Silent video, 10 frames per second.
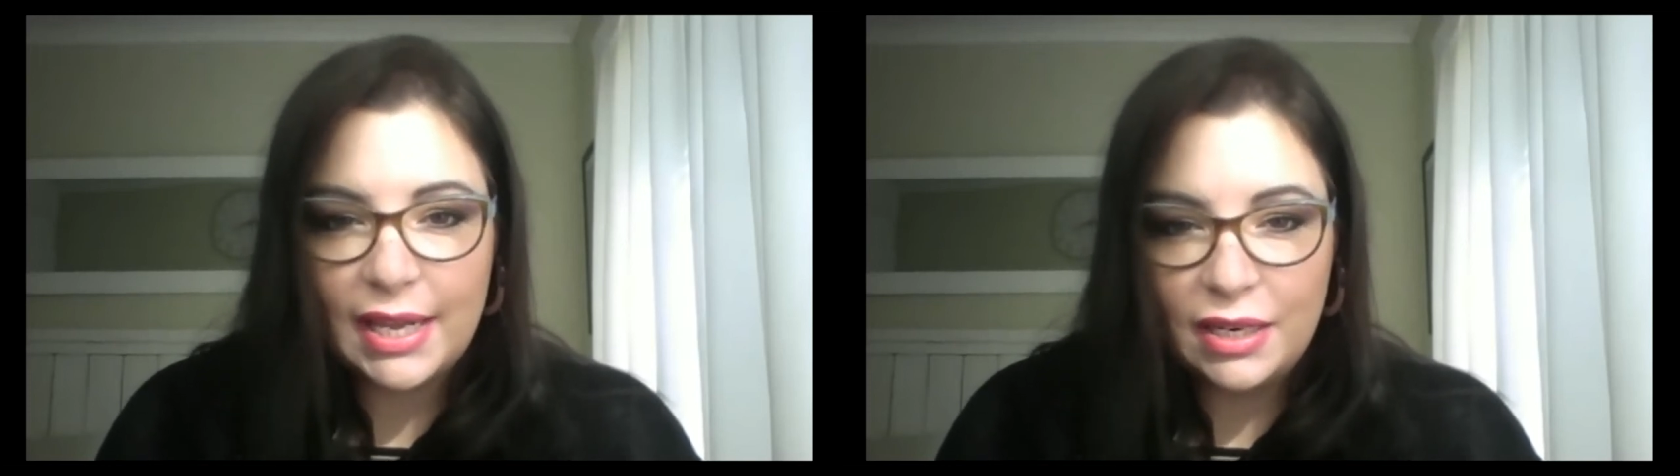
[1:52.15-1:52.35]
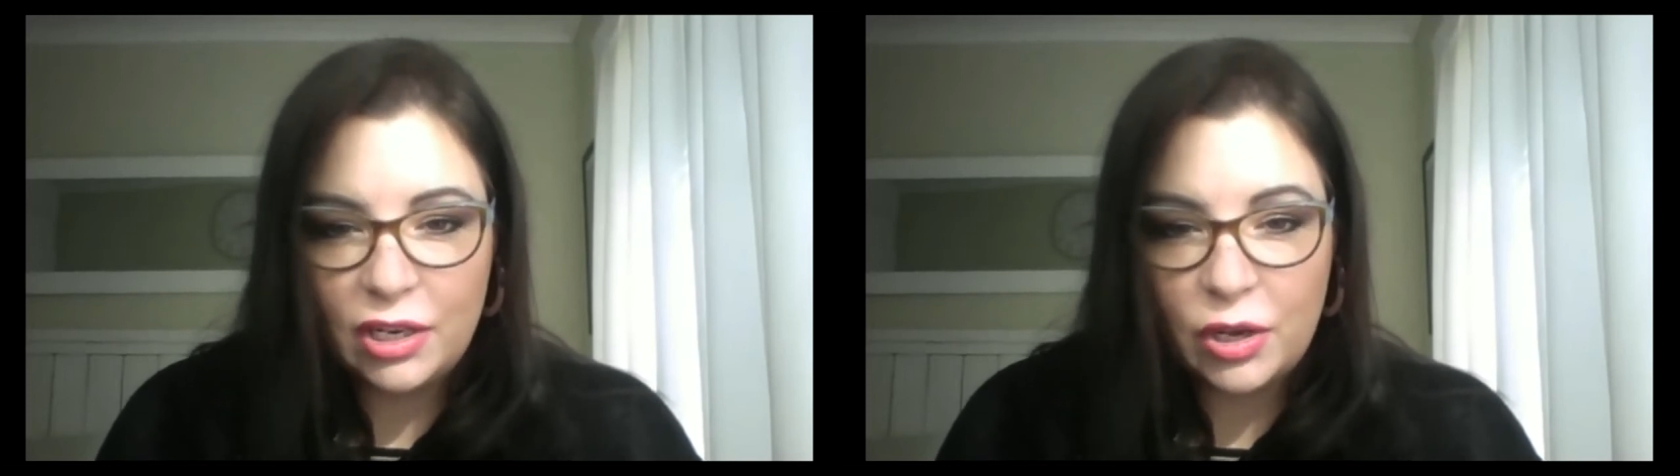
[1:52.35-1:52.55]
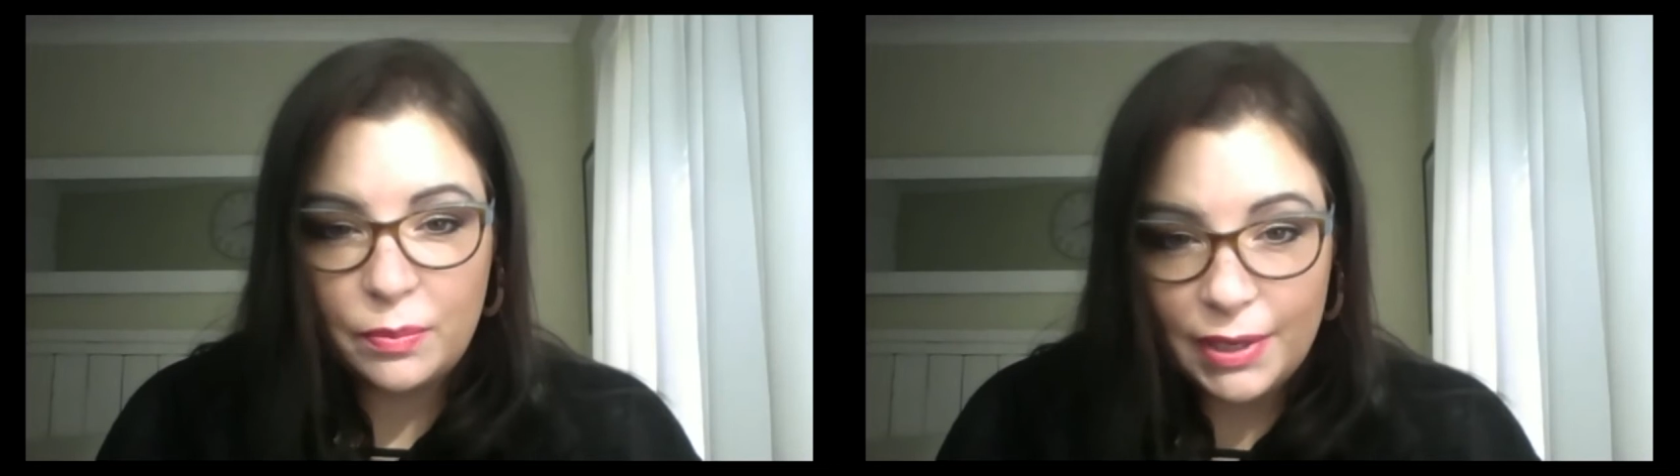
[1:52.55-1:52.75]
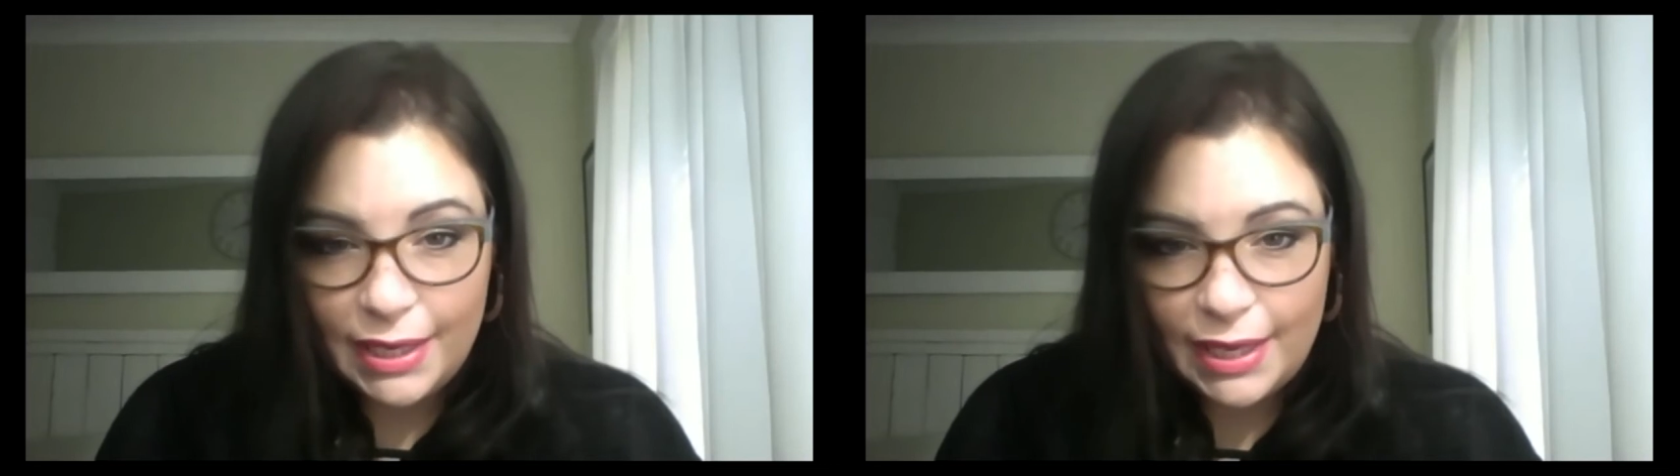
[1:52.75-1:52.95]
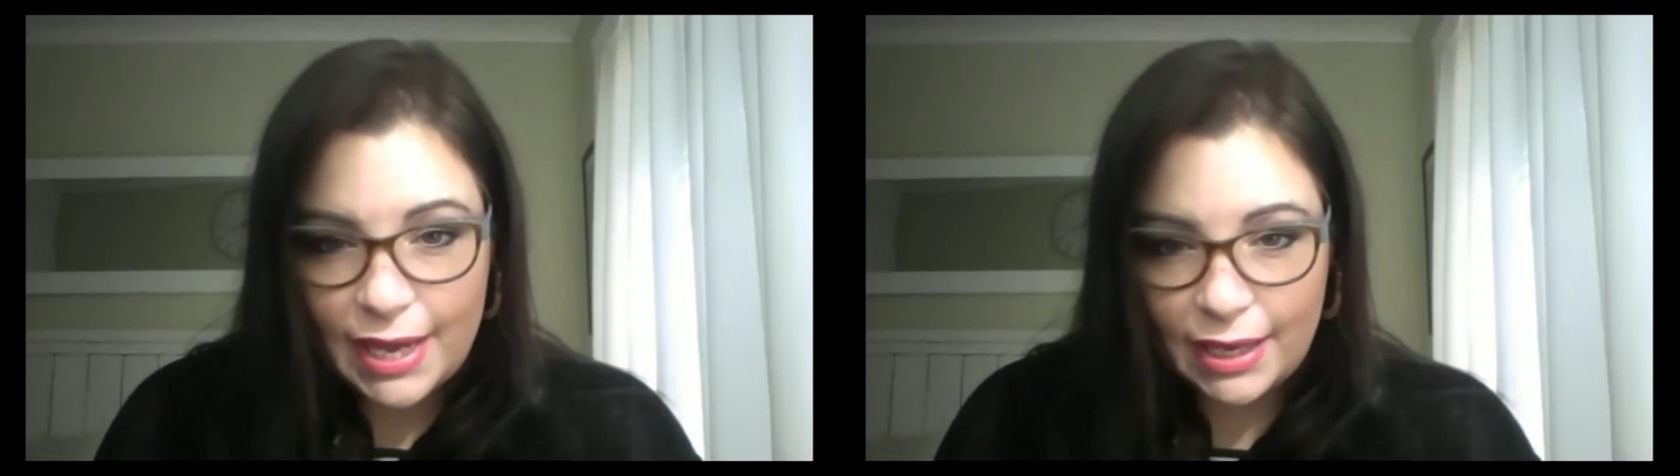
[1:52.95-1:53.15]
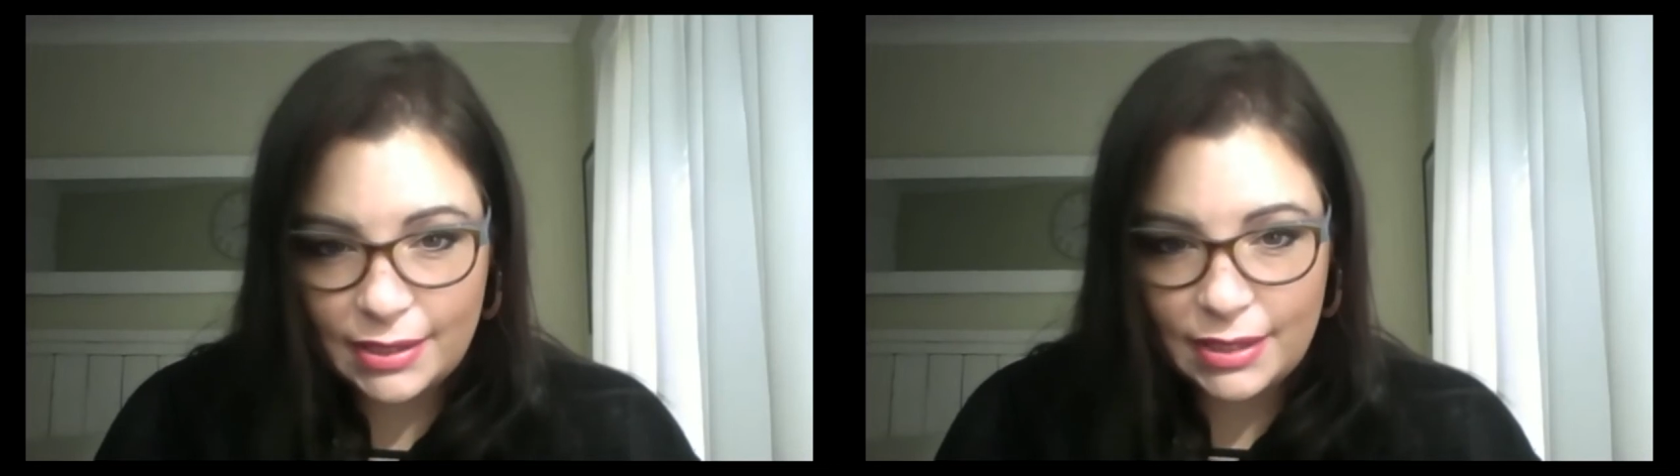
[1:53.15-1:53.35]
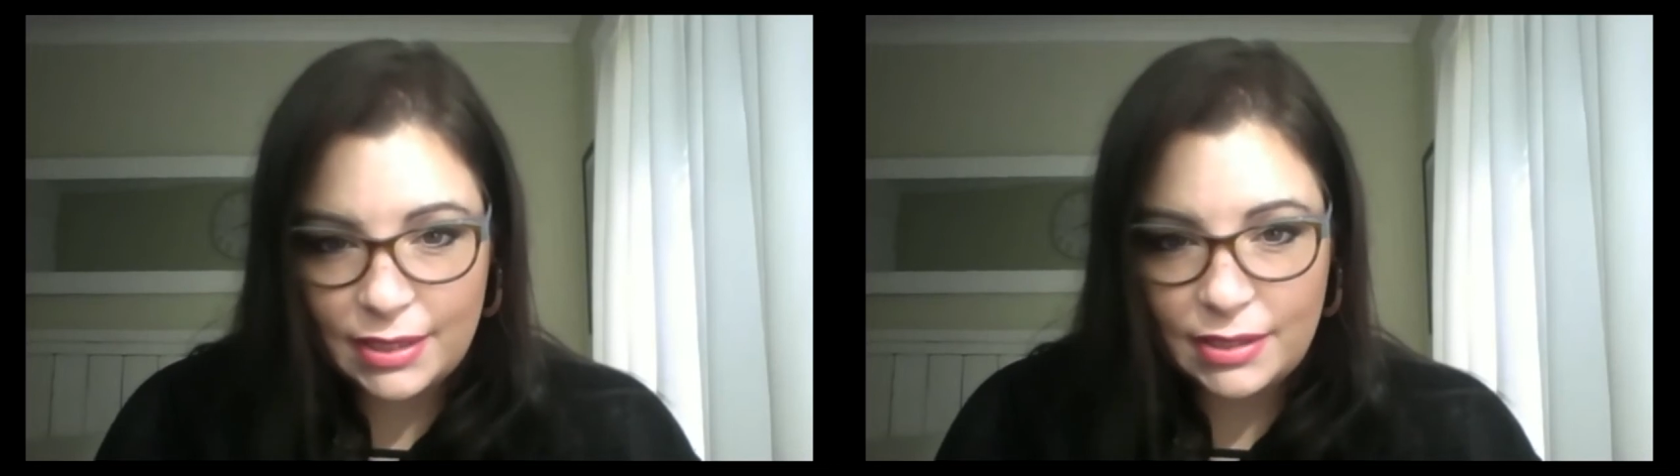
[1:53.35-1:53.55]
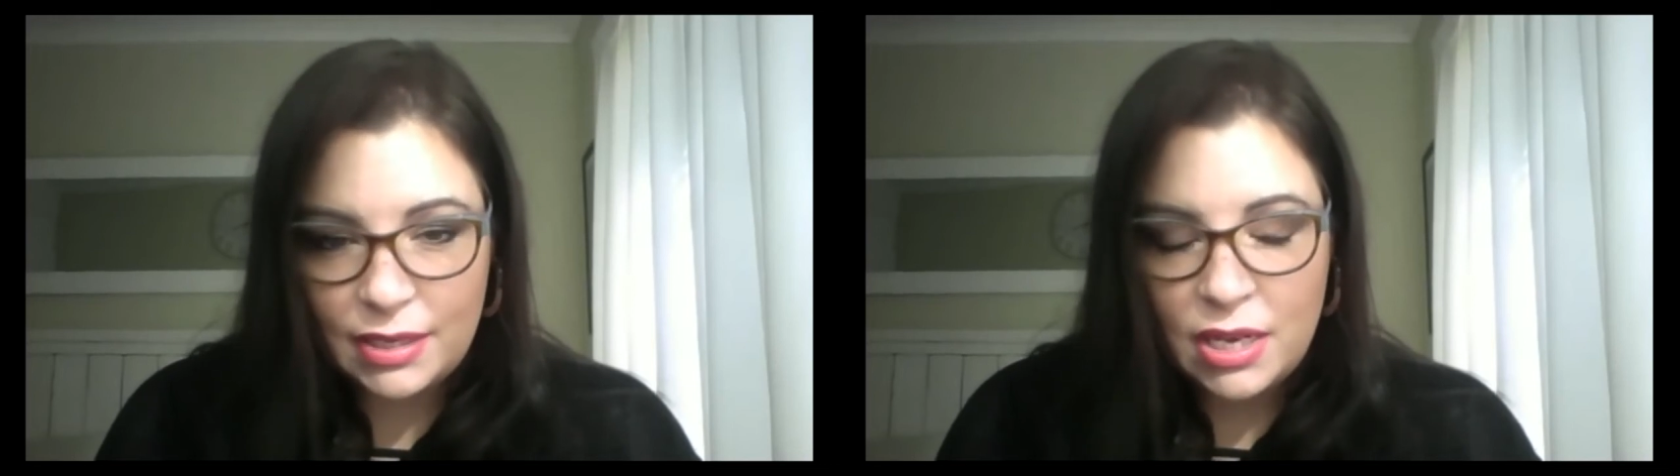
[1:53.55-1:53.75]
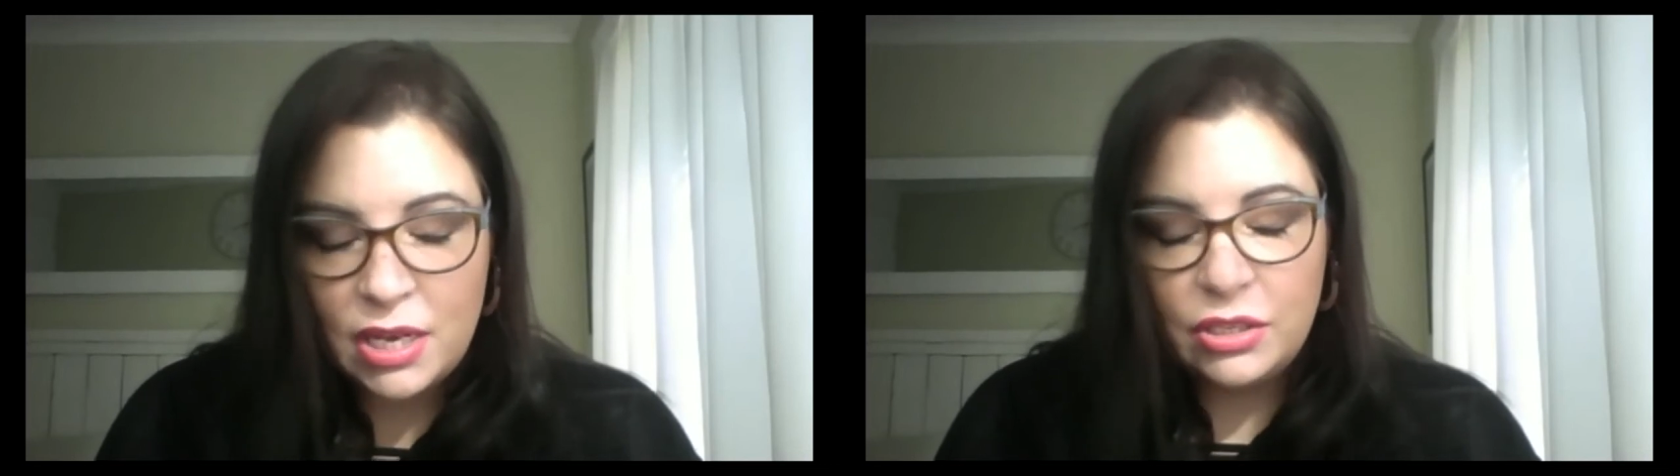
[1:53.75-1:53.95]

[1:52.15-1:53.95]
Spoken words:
at an oblique axis.